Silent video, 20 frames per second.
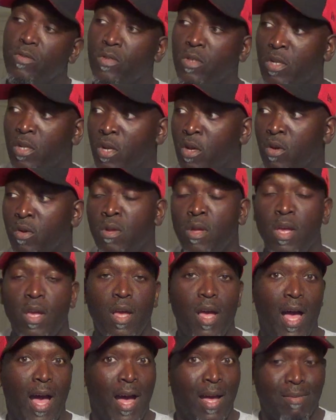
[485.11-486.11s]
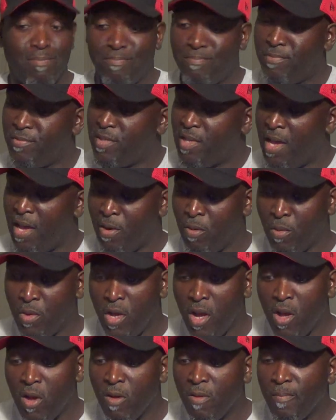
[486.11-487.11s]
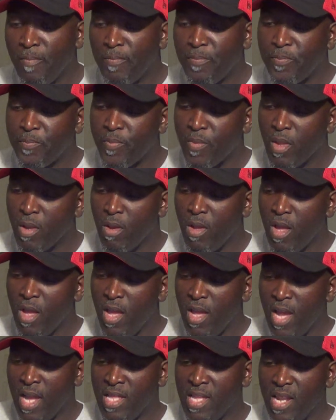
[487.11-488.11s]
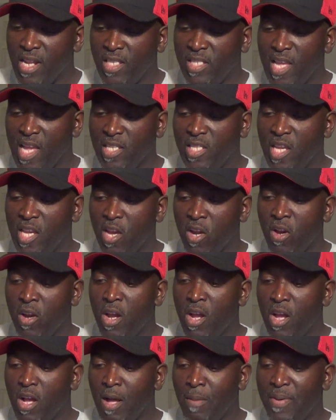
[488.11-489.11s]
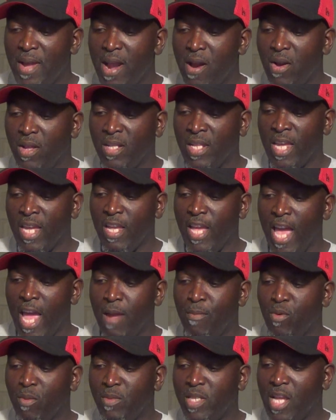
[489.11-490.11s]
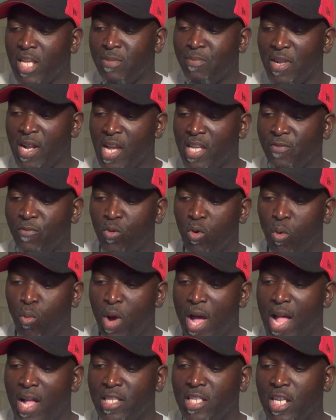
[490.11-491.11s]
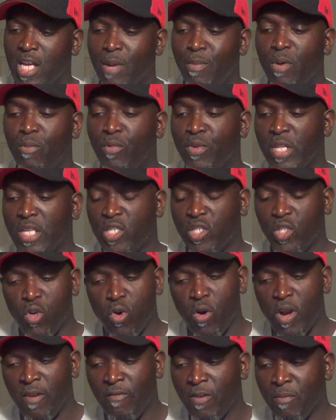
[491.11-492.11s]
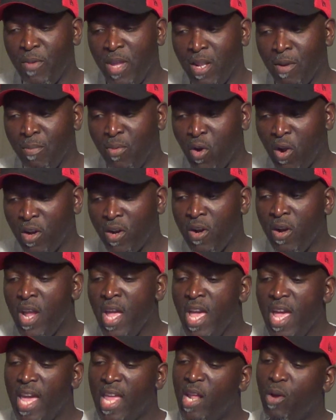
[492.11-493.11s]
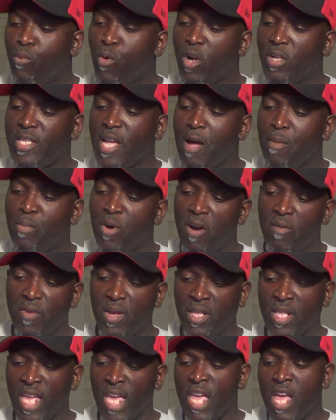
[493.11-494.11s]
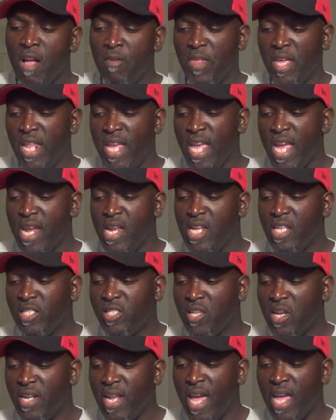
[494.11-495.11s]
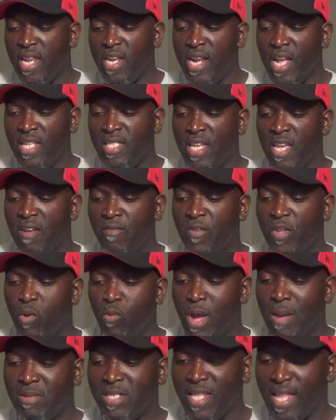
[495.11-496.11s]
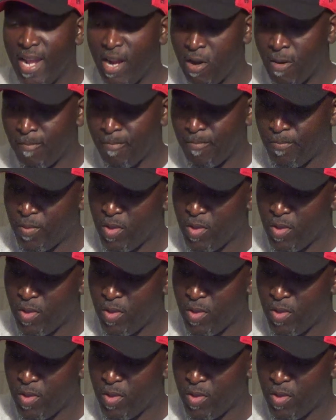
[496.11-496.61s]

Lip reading: You know, I don't know. And then it says here, apparently, Abrams has been asked for a while to come up with a story for Peter Parker, and it worked out perfectly that he and his son had an idea for the Web Slinger.